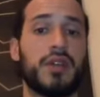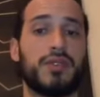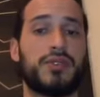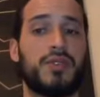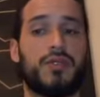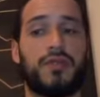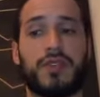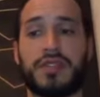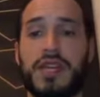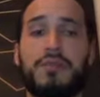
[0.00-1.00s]
So for
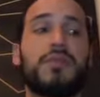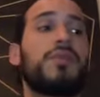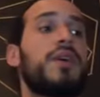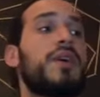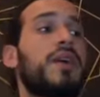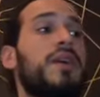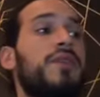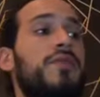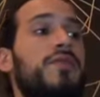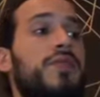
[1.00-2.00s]
example,
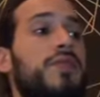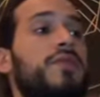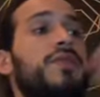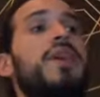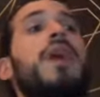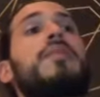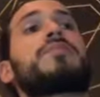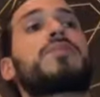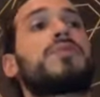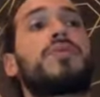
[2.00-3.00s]
if there is an
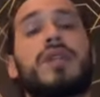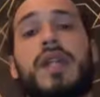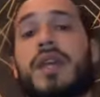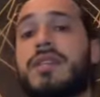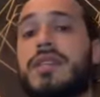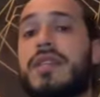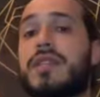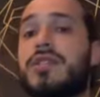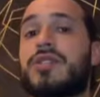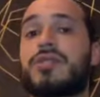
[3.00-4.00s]
obstacle and I see
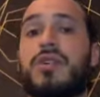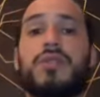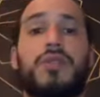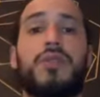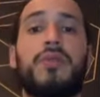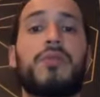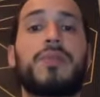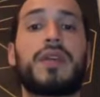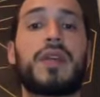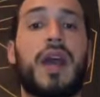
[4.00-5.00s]
that she's starting to throw
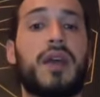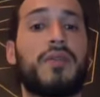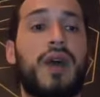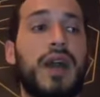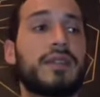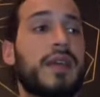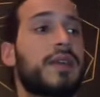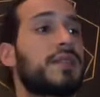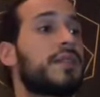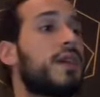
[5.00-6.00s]
me IOIs, I
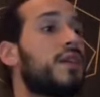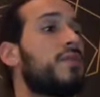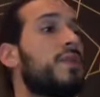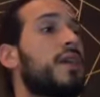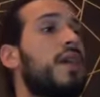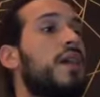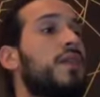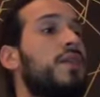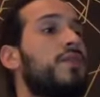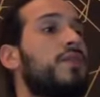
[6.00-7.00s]
can say, oh my God, I
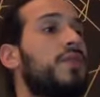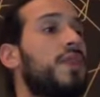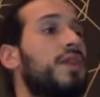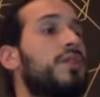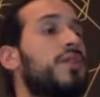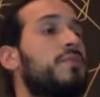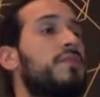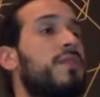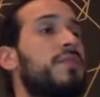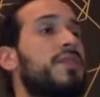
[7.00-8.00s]
love you. You're going to be
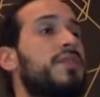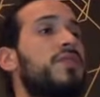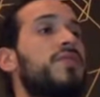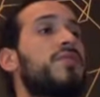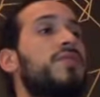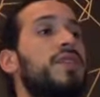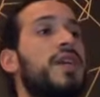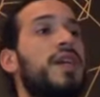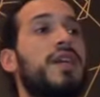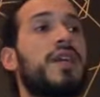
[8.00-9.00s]
my big sister for
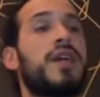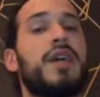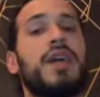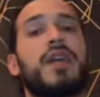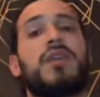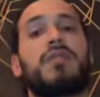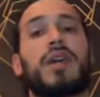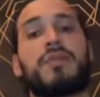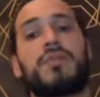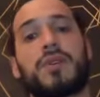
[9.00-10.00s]
tonight. And I'll
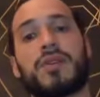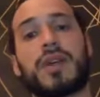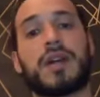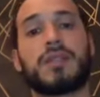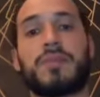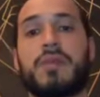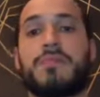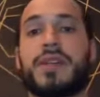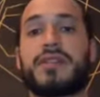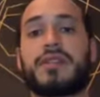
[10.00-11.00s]
label her as my
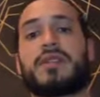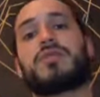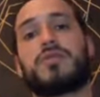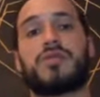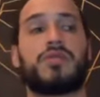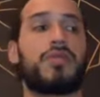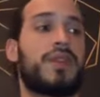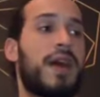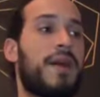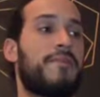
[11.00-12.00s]
big sister so
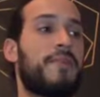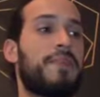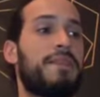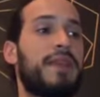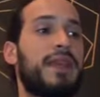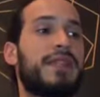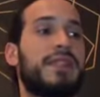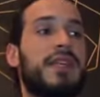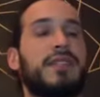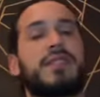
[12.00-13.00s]
that it
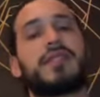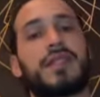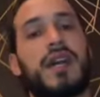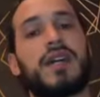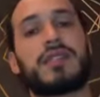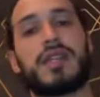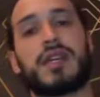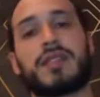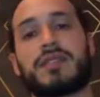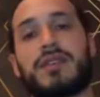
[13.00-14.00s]
sets the
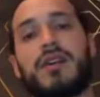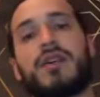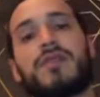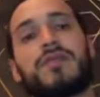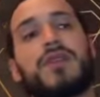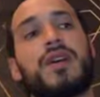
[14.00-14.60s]
context of,